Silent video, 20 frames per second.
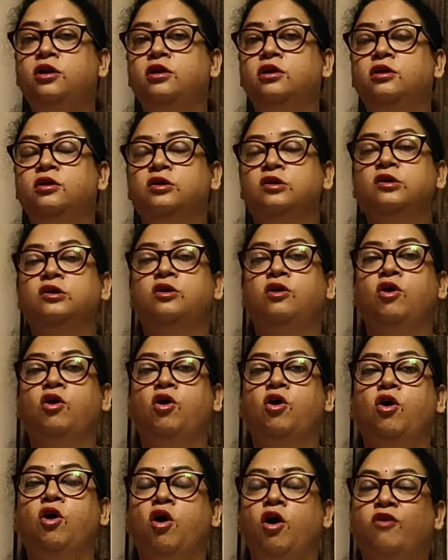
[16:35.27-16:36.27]

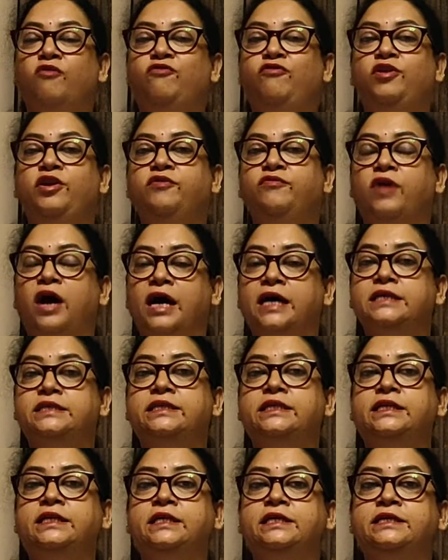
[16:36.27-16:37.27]
Binet
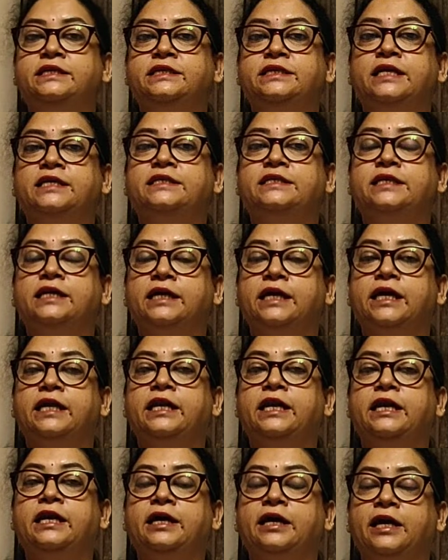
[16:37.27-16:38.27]
thought
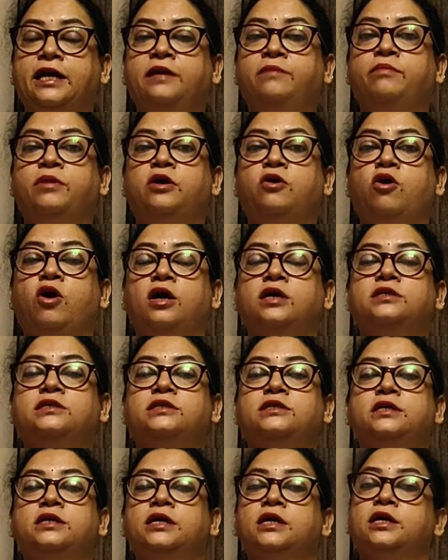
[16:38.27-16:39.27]
of revising
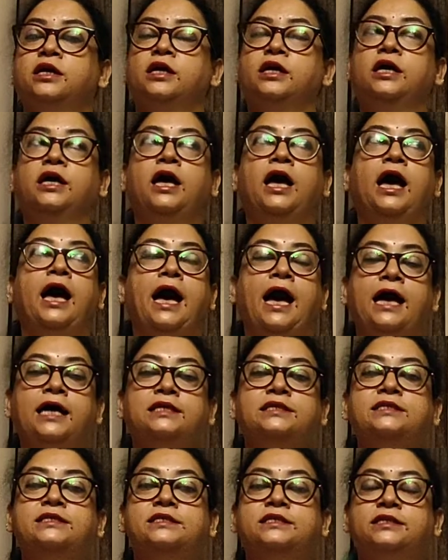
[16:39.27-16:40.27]
his test again and
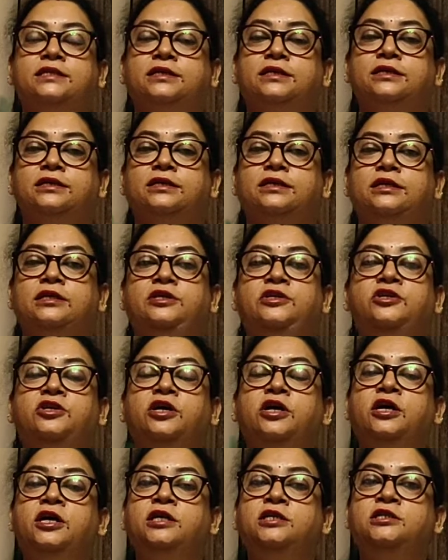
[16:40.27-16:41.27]
again, because
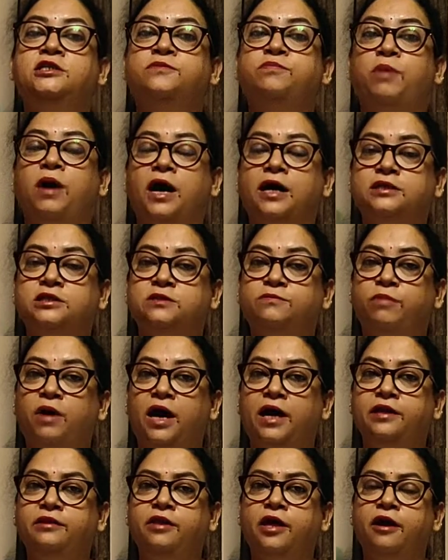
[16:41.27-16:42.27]

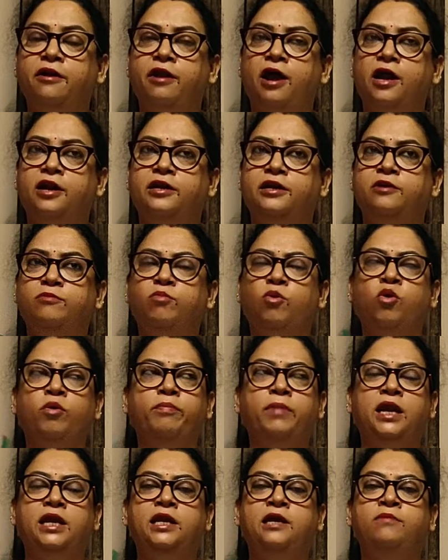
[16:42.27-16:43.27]
as
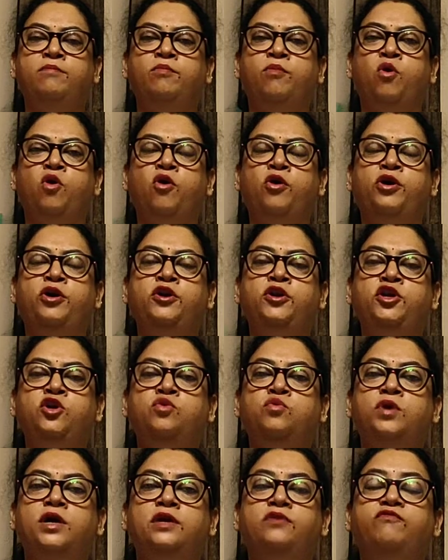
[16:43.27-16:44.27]
years pass by,
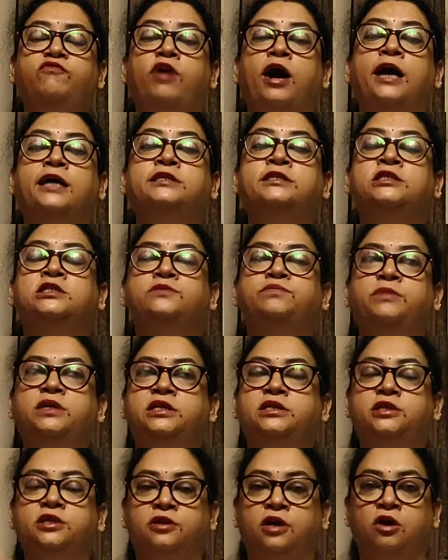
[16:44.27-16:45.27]
there are
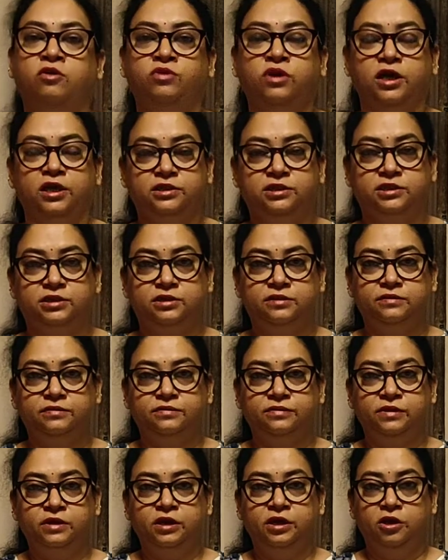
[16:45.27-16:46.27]
many more new
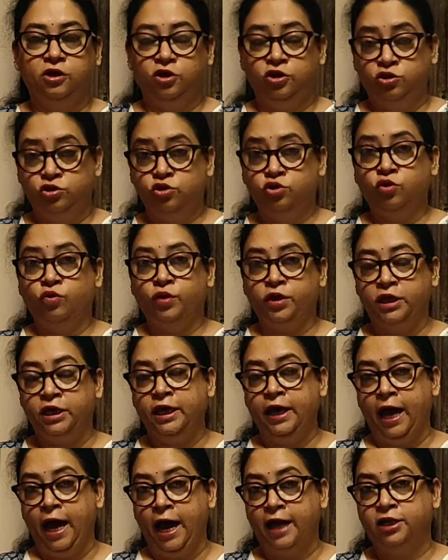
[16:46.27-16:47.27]
advancements
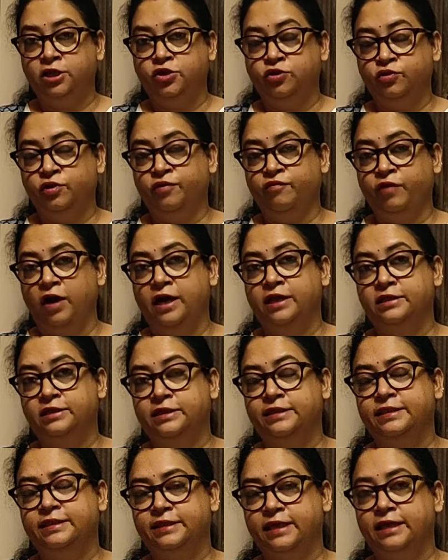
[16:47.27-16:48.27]
around us.
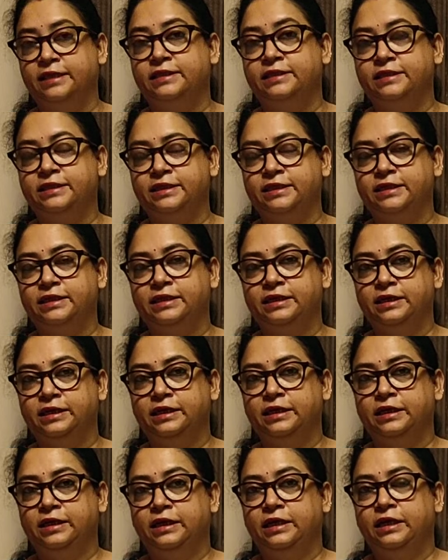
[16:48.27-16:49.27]
So he
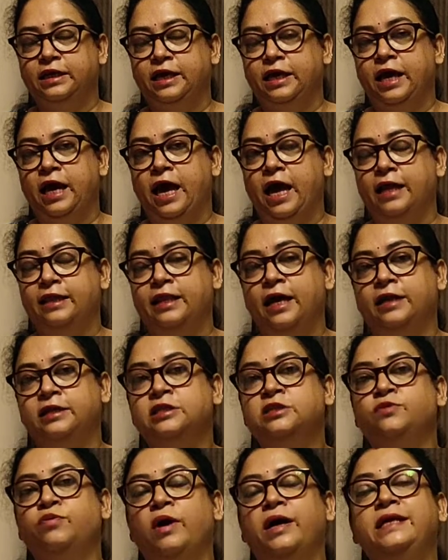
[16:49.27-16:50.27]
had to revise his
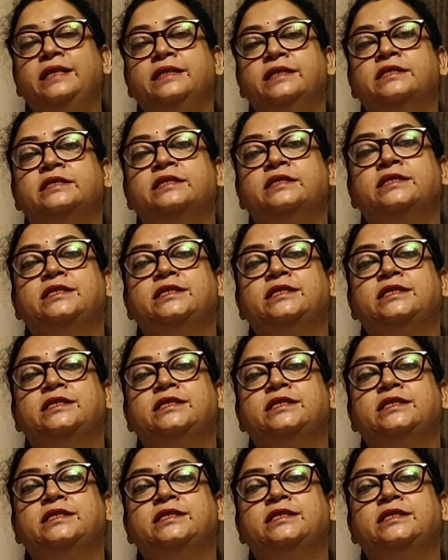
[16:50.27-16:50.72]
test,